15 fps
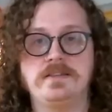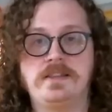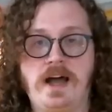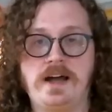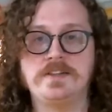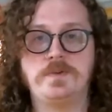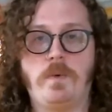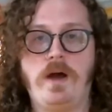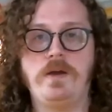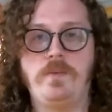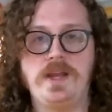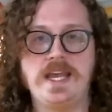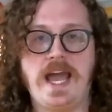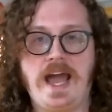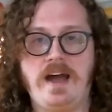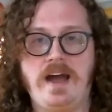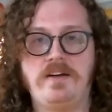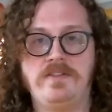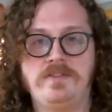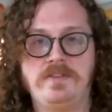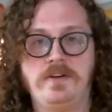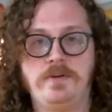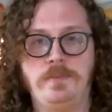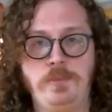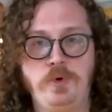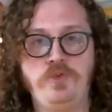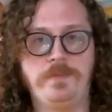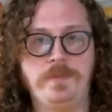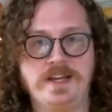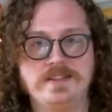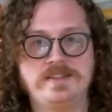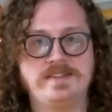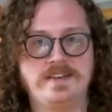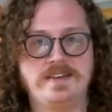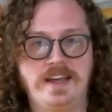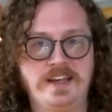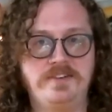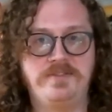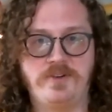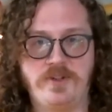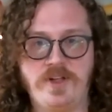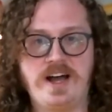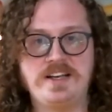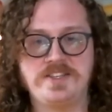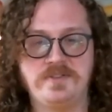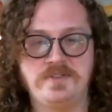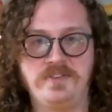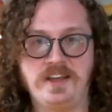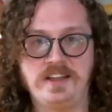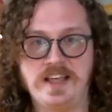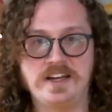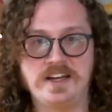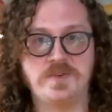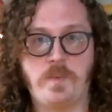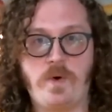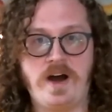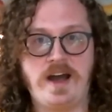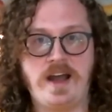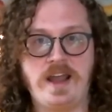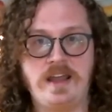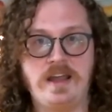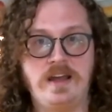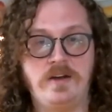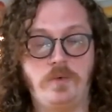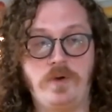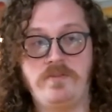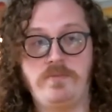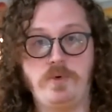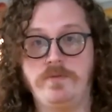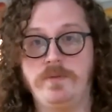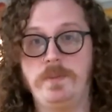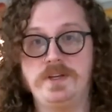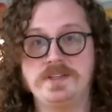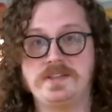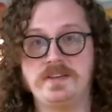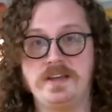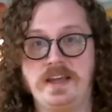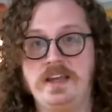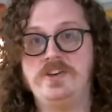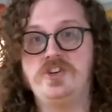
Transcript: That's why we have movements in philosophy. That's why we have movements in